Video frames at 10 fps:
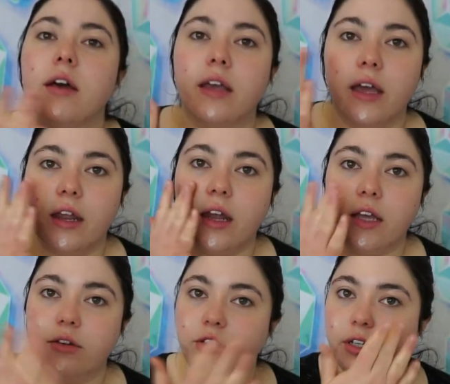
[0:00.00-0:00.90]
Again,
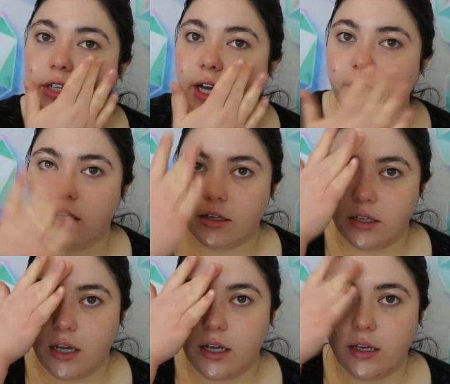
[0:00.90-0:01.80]
I usually dot, dot,
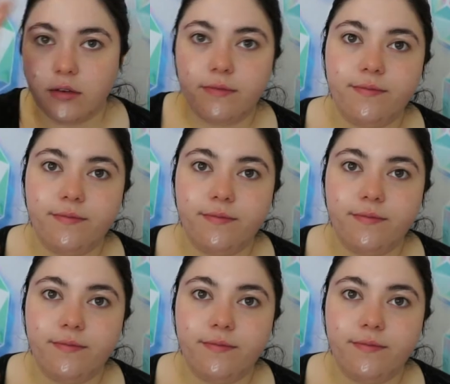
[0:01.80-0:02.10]
dot,